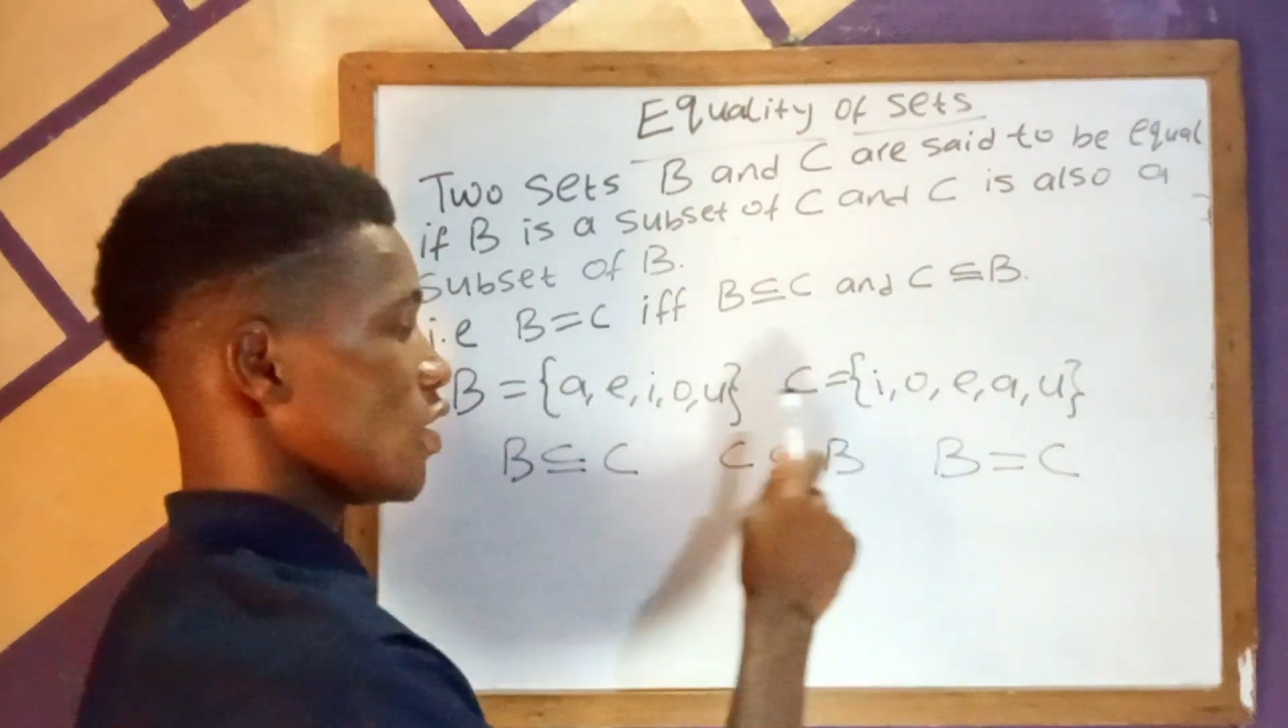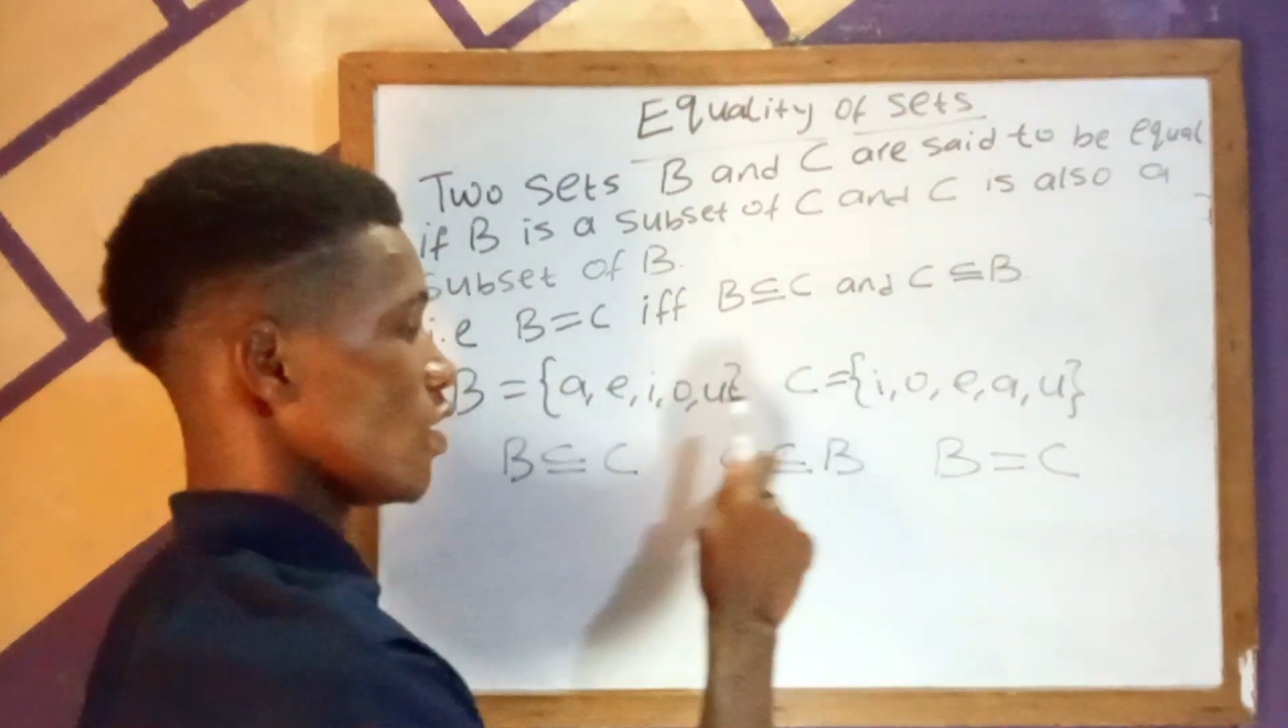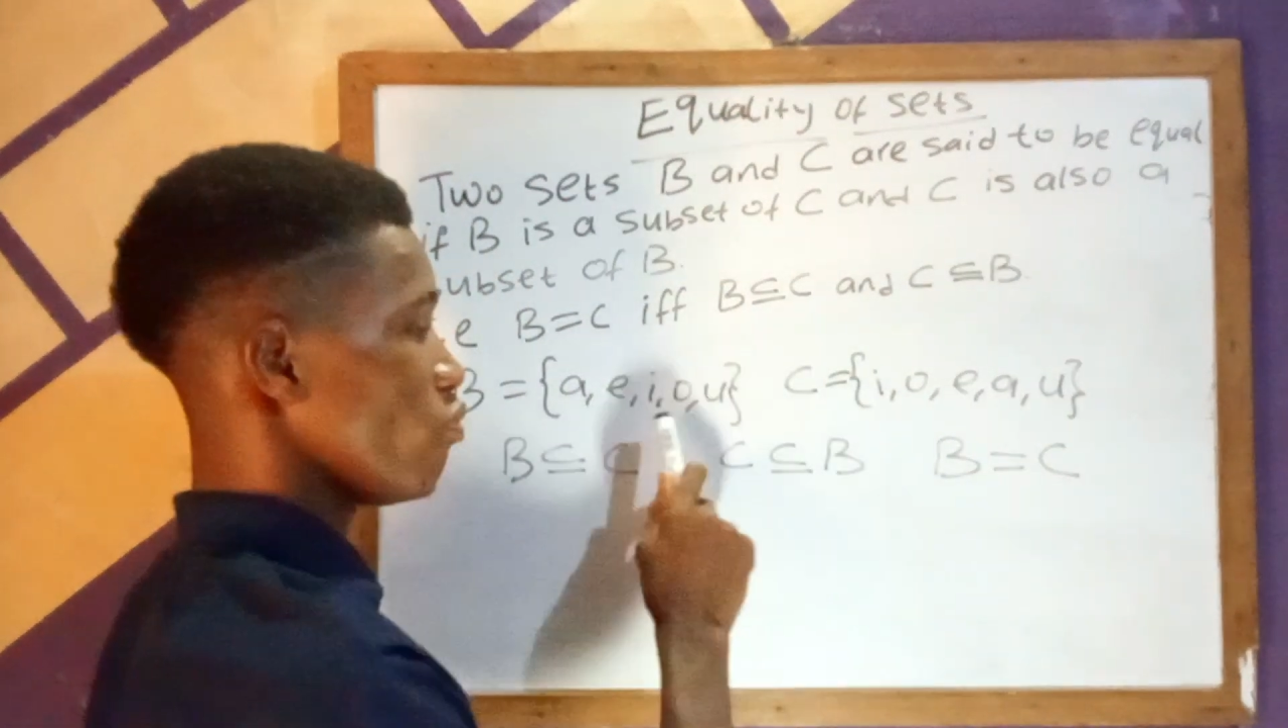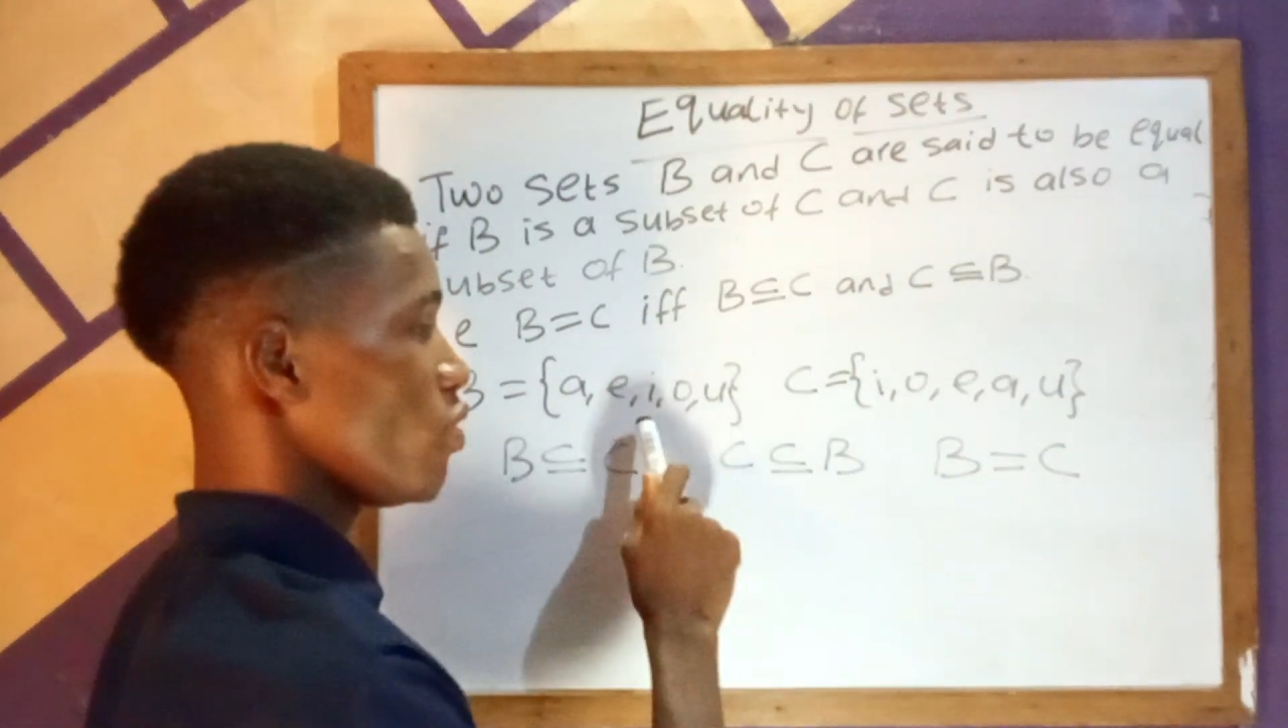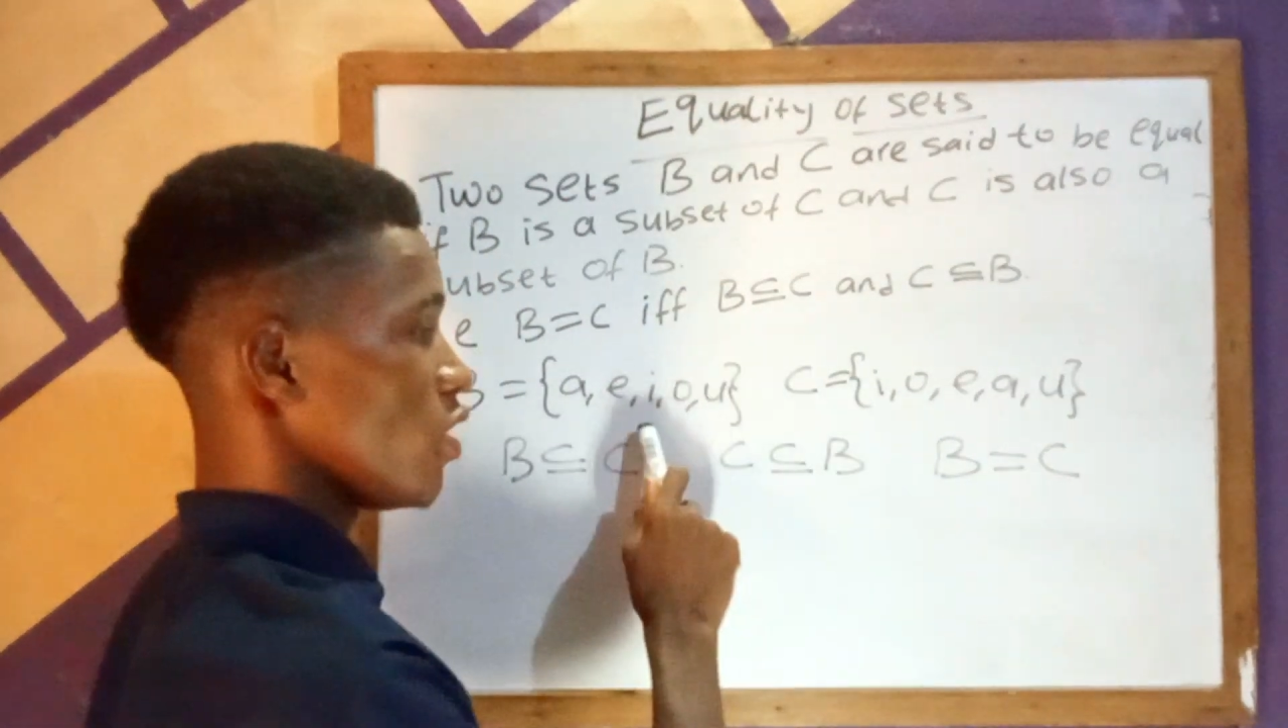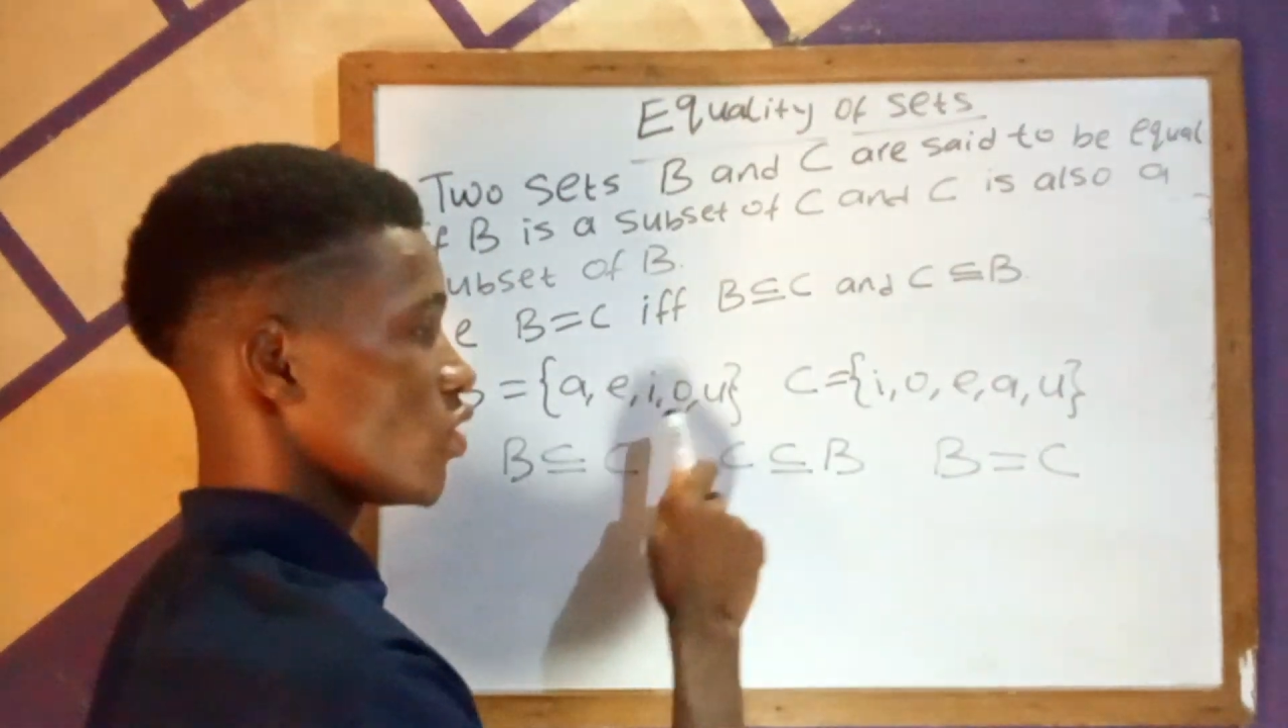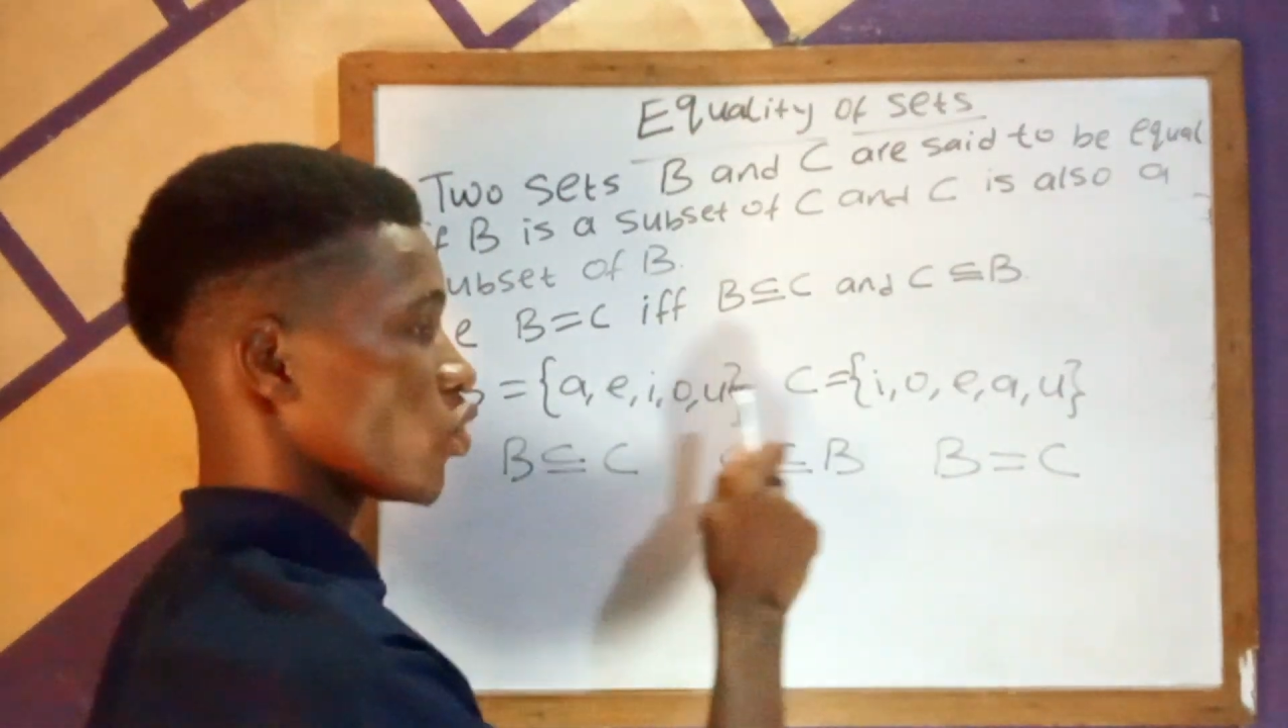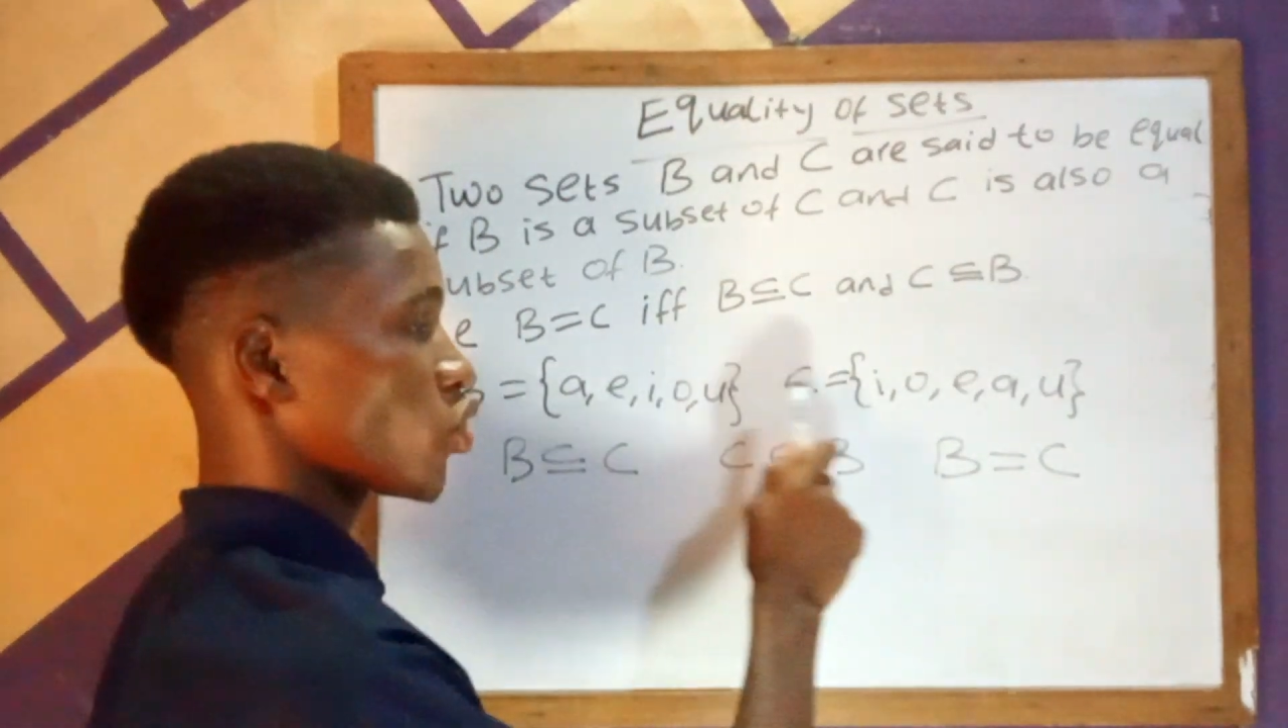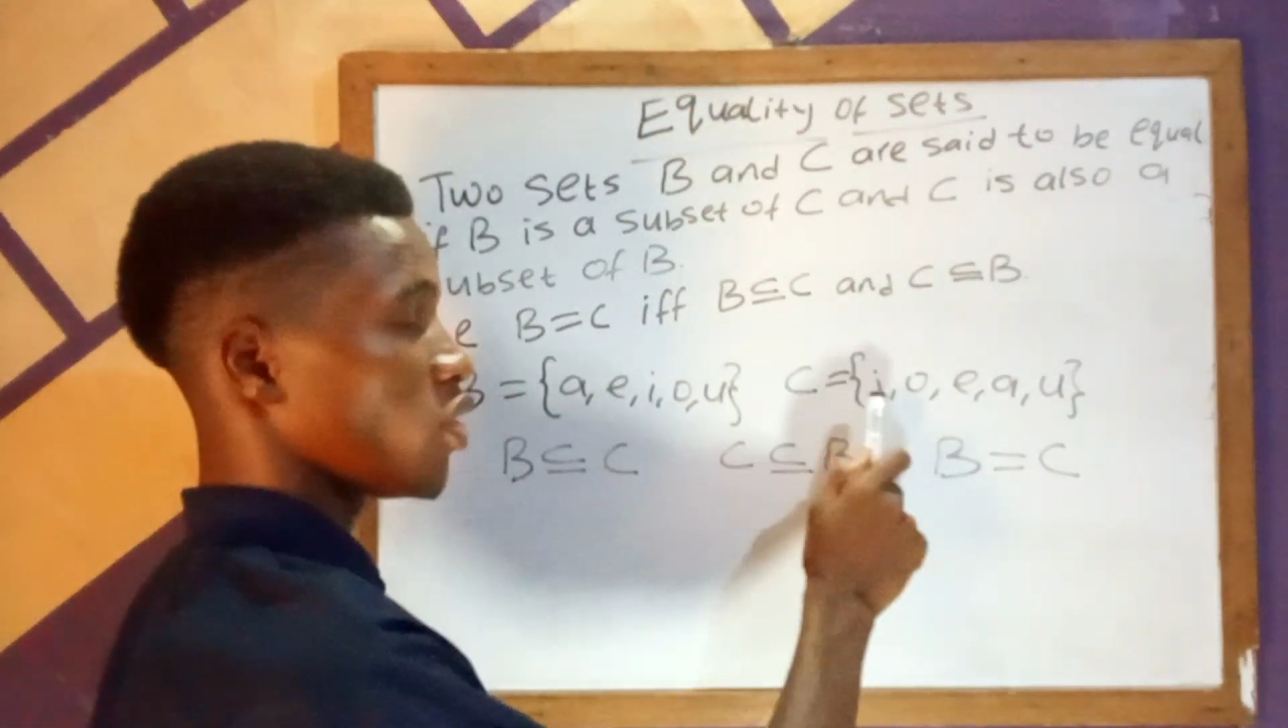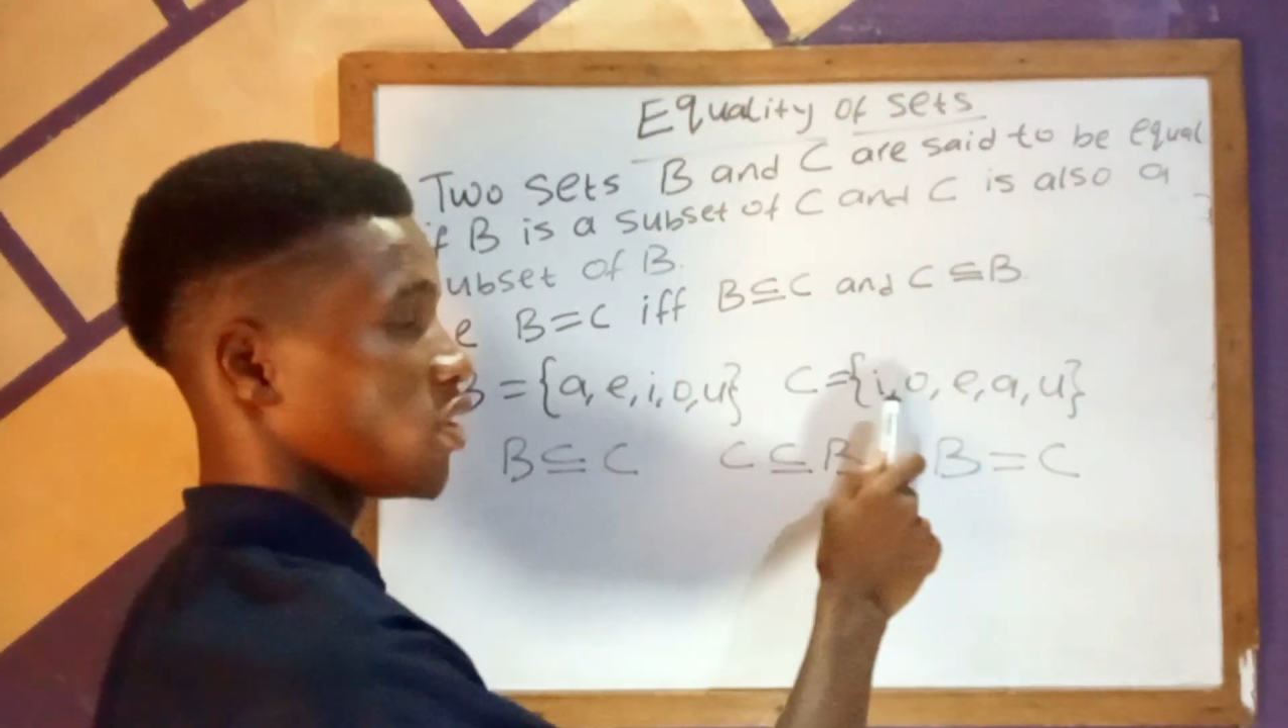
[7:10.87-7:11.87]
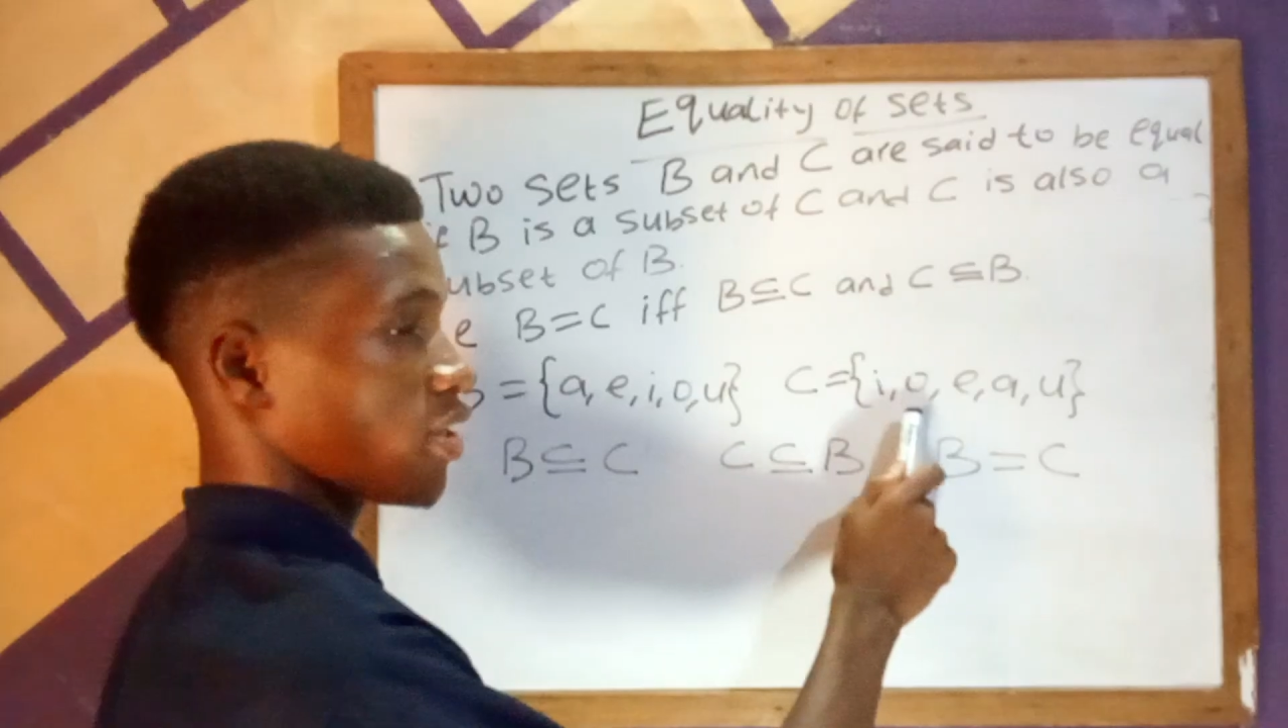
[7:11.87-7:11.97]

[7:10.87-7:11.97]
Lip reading: in B is also in